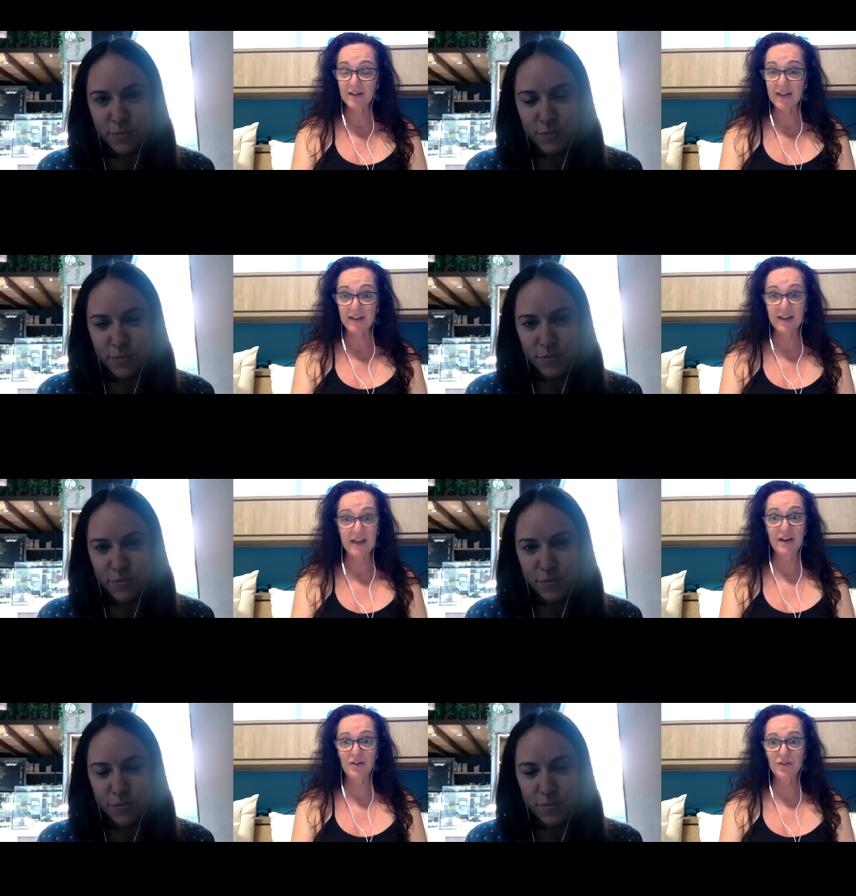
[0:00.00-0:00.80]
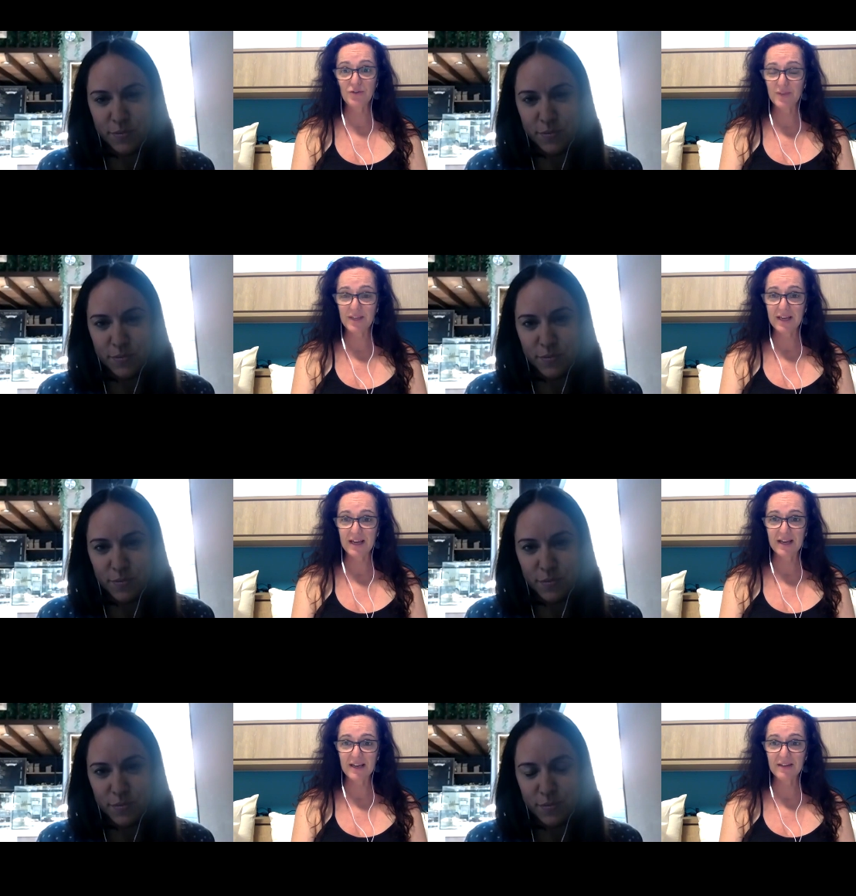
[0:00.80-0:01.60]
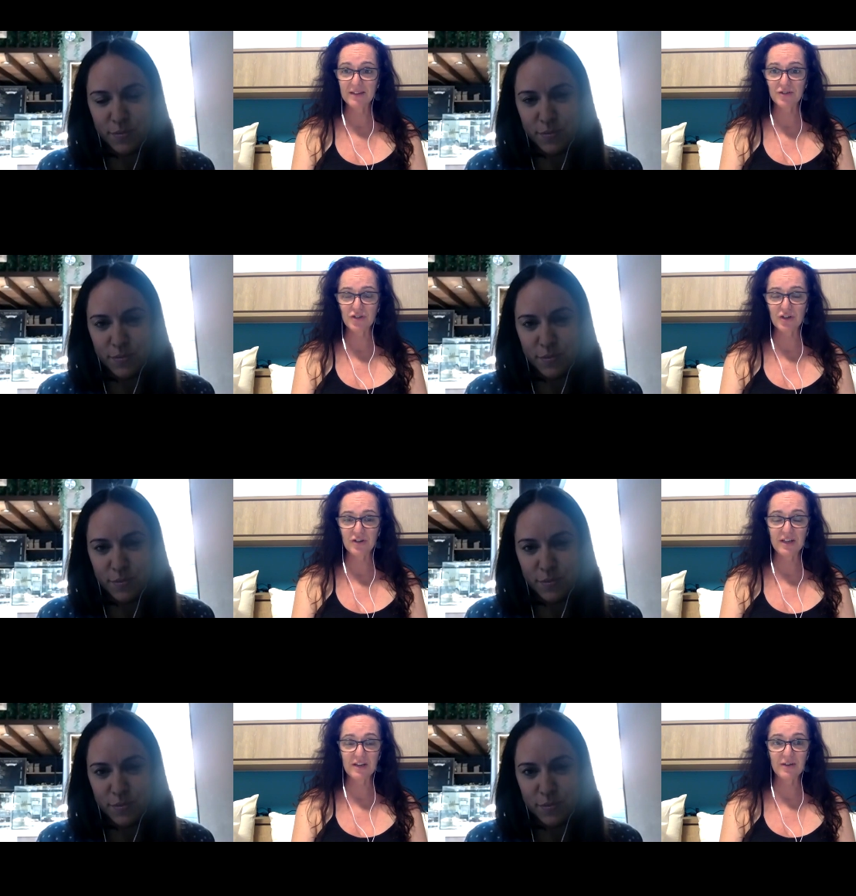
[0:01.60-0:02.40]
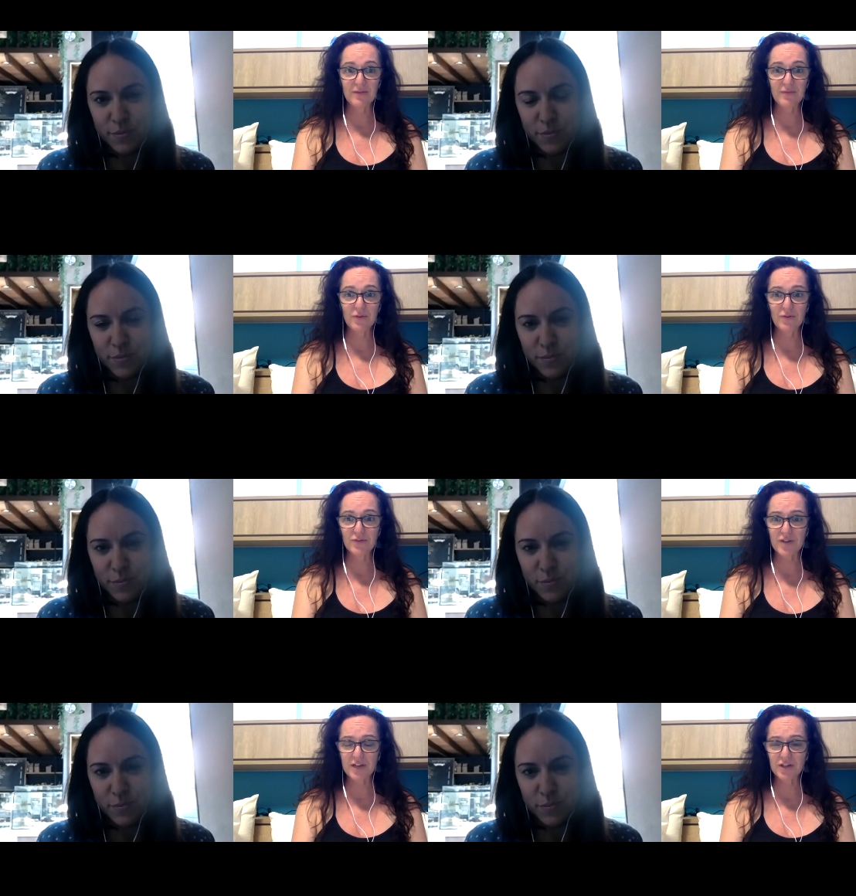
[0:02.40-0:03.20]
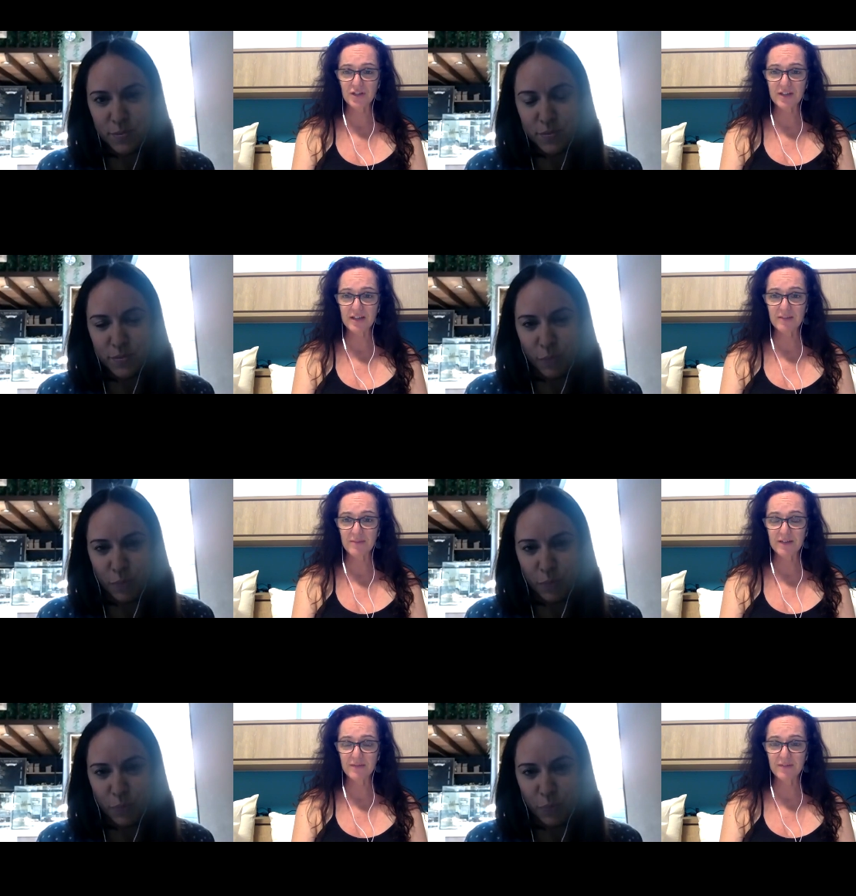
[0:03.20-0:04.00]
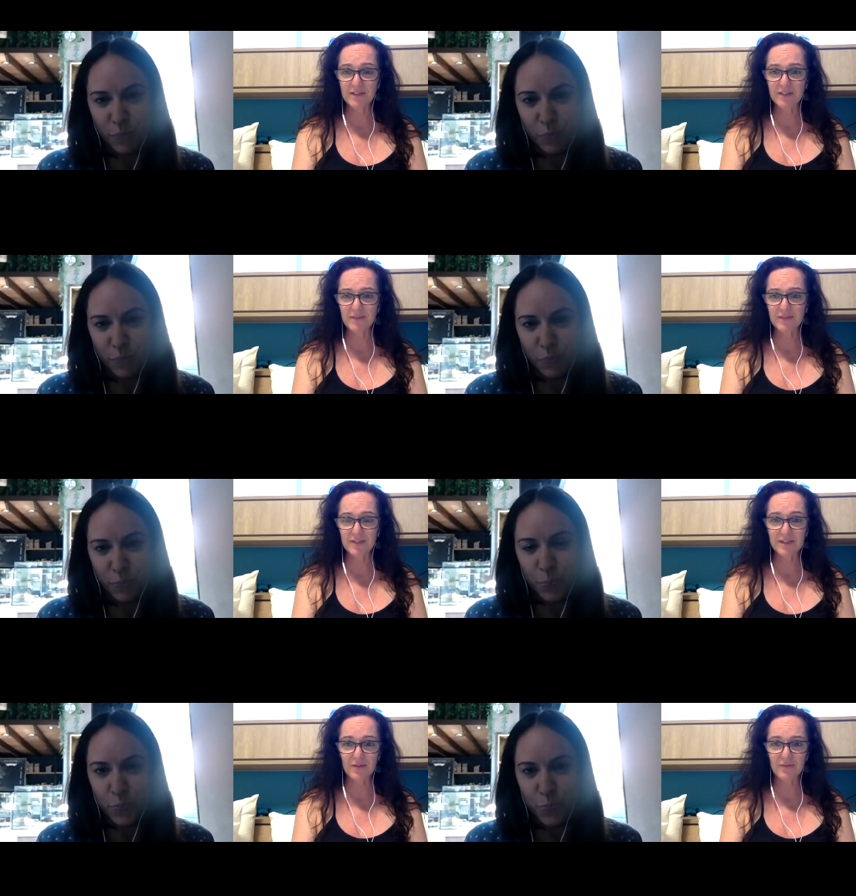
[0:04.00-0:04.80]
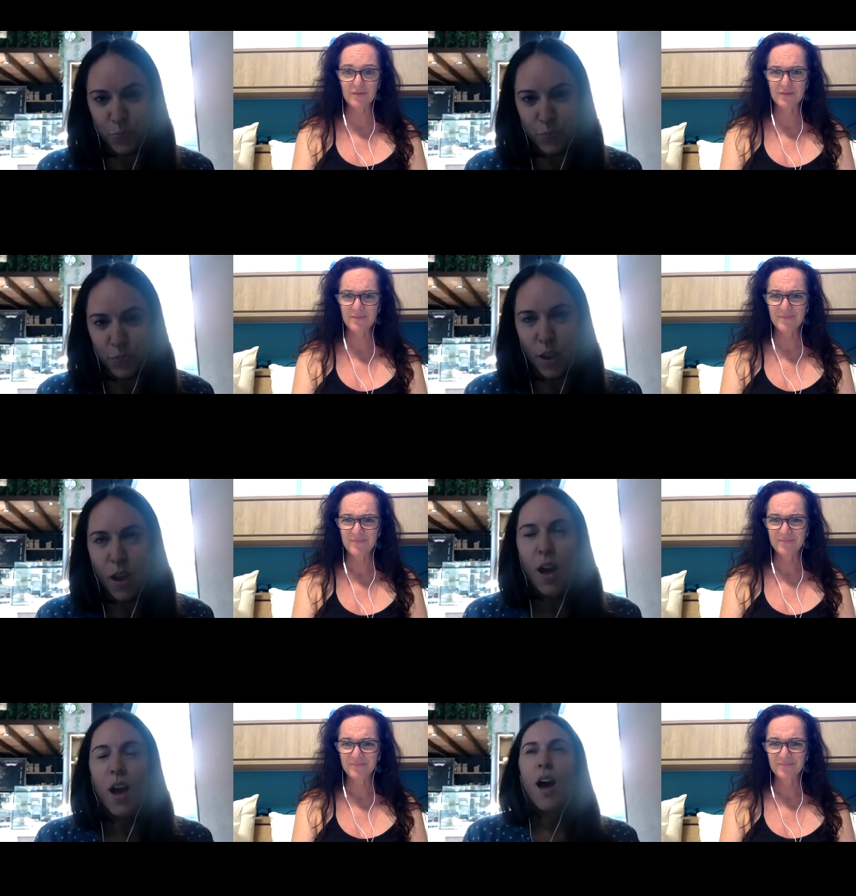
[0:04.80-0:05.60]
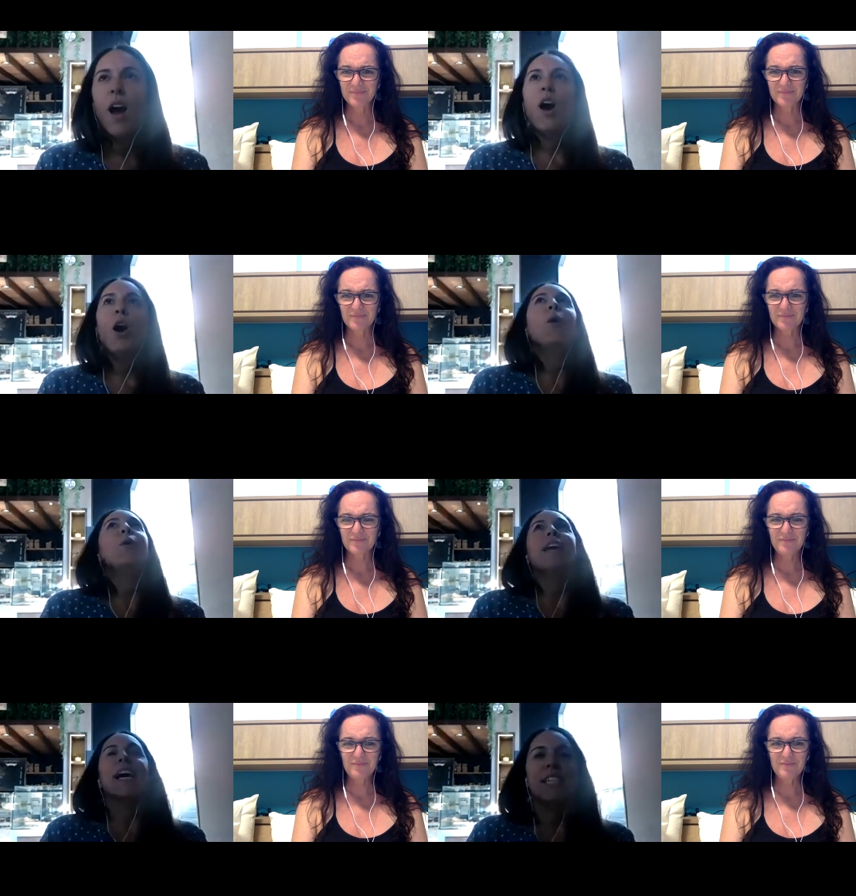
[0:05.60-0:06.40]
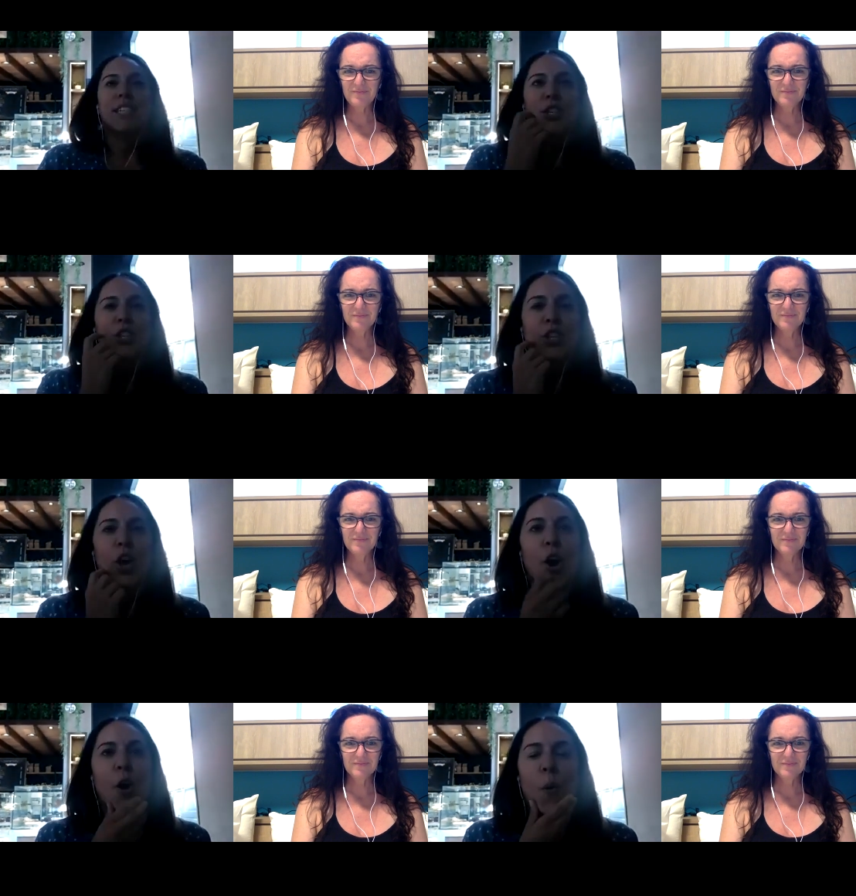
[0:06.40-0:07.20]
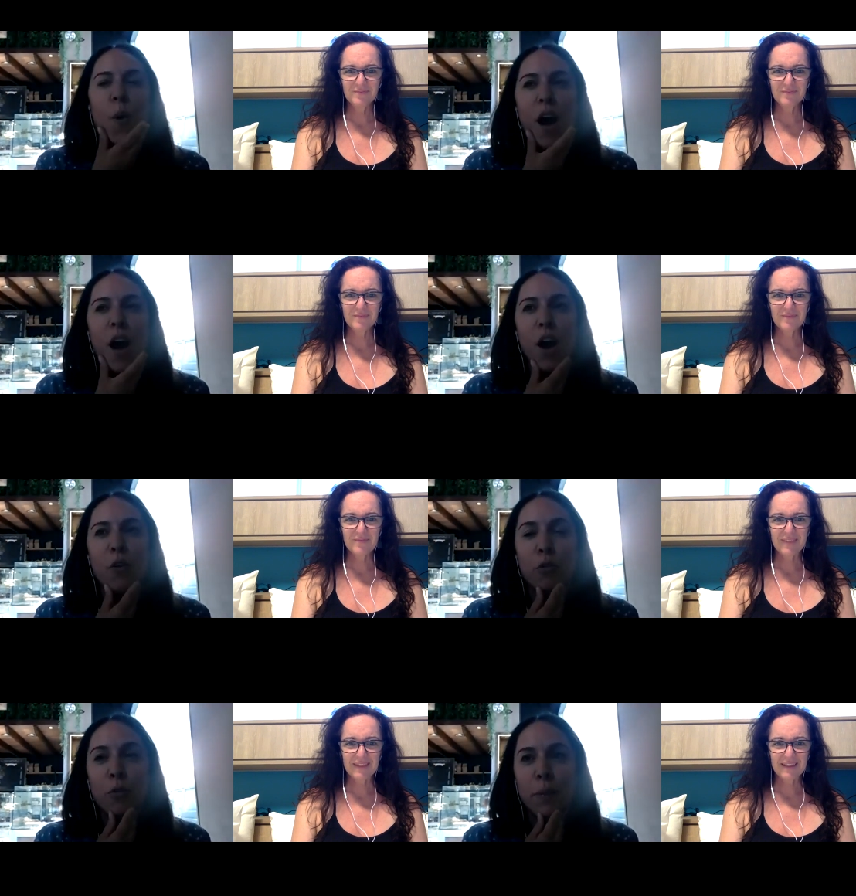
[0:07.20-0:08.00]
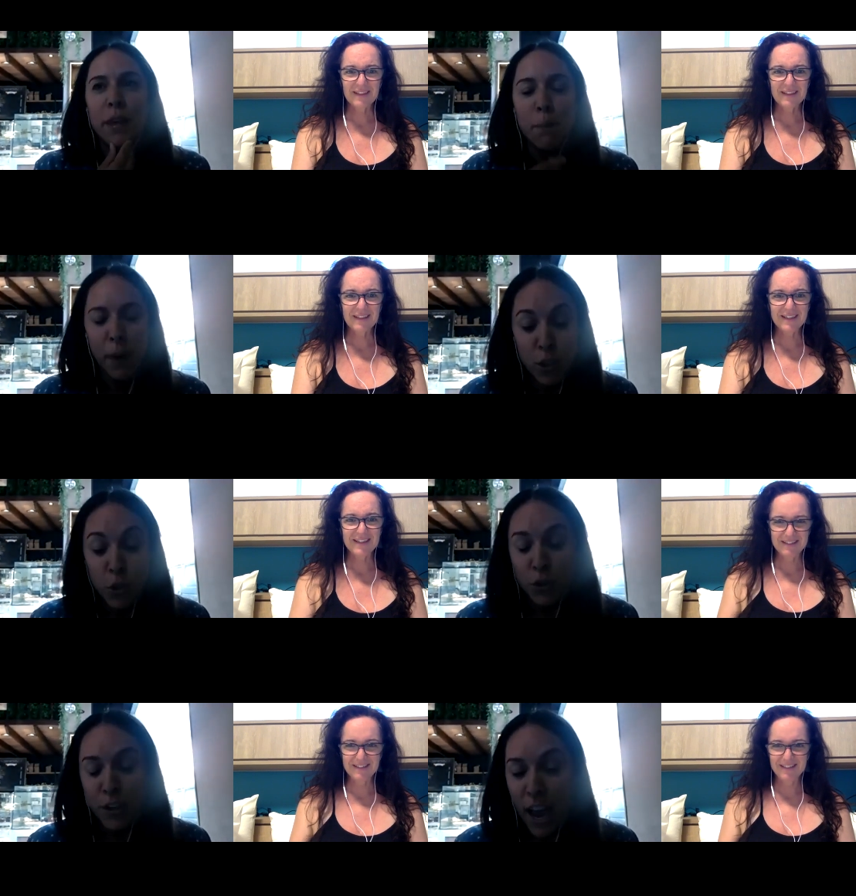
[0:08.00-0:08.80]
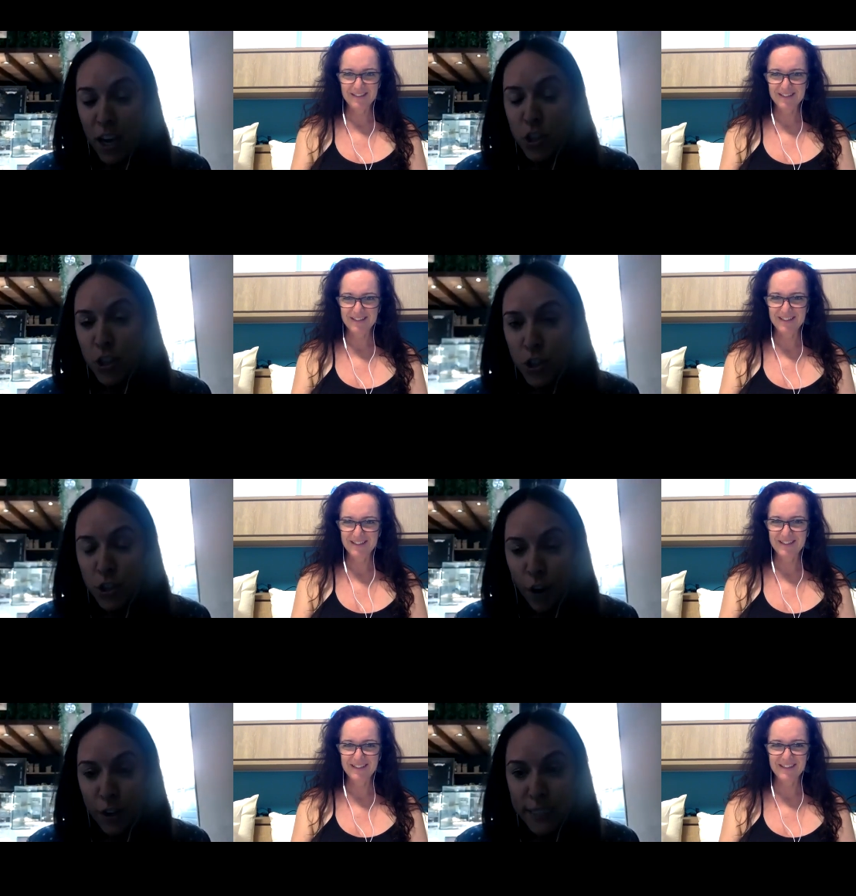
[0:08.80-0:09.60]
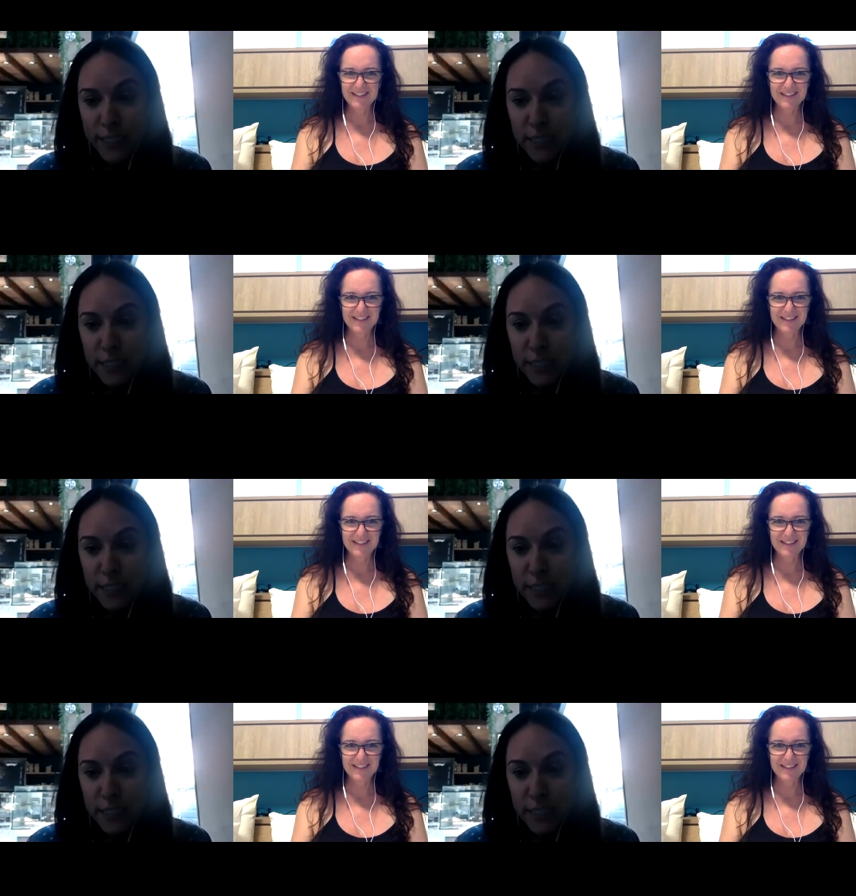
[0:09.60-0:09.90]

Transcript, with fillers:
Speaker 1: and how you began this journey of law of attraction and manifesting for yourself?
Speaker 2: Oh yes. So for me, my journey actually started